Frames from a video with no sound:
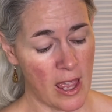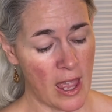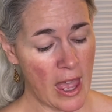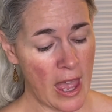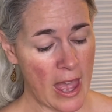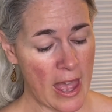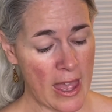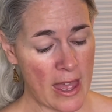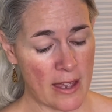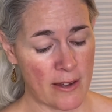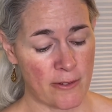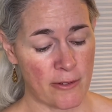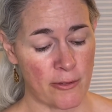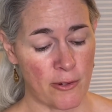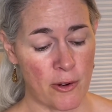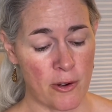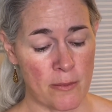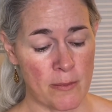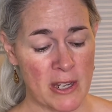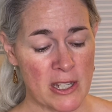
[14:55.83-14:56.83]
And
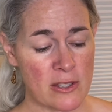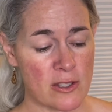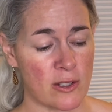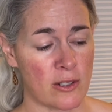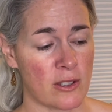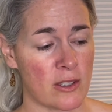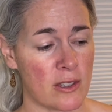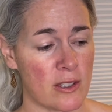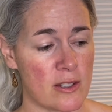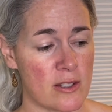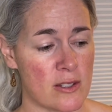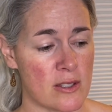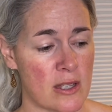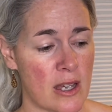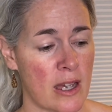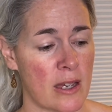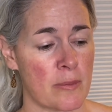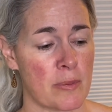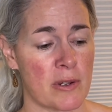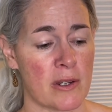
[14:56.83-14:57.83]
for my circulars,
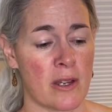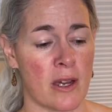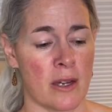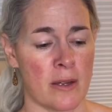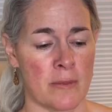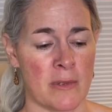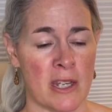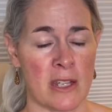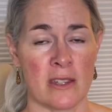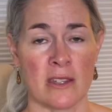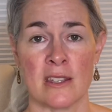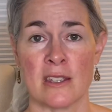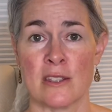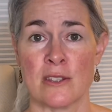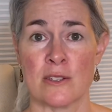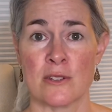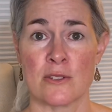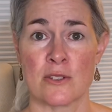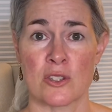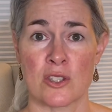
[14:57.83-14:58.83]
I predominantly
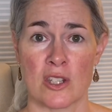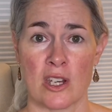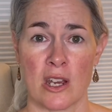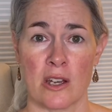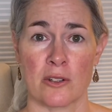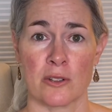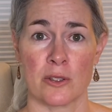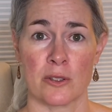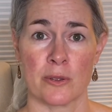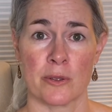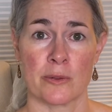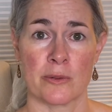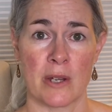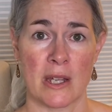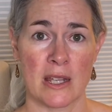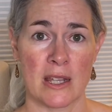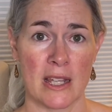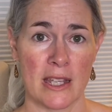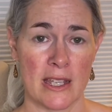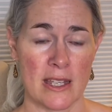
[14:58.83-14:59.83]
use ChiaoGoo
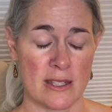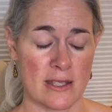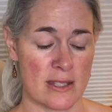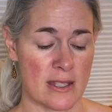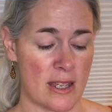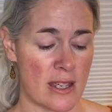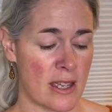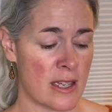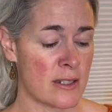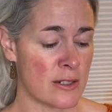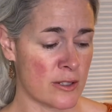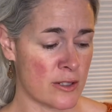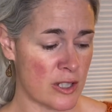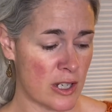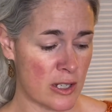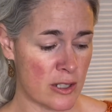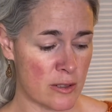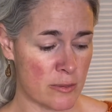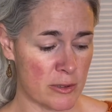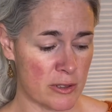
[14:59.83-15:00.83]
red lace,
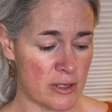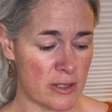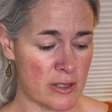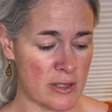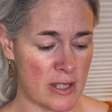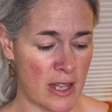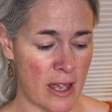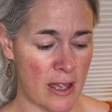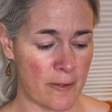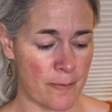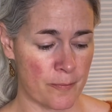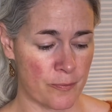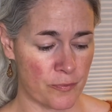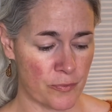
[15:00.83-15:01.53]
interchangeable set.